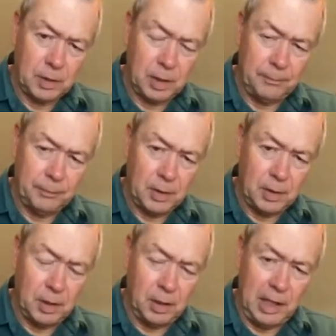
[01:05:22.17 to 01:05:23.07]
Okay.
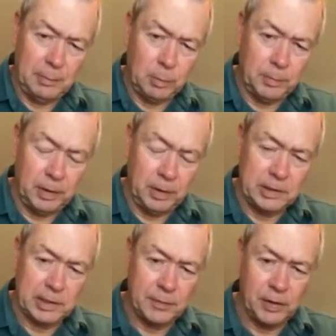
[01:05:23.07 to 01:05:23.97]
Enablement
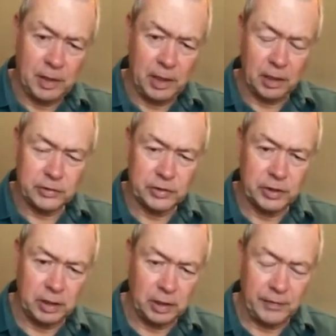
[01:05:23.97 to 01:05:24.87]
is everything else
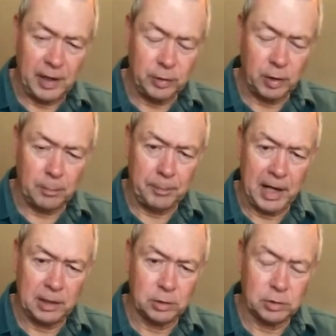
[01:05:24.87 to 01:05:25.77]
then of how to
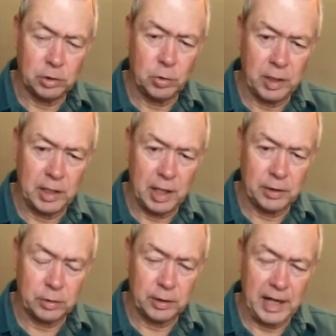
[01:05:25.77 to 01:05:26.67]
combine those two
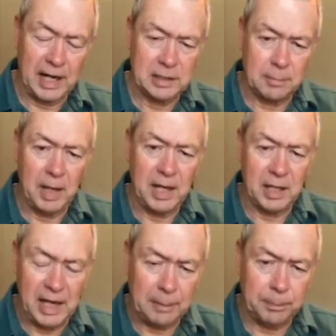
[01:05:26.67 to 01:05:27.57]
together and actually make it
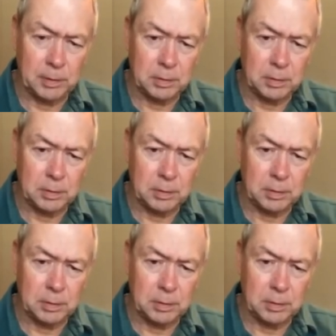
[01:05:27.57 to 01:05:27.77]
happen.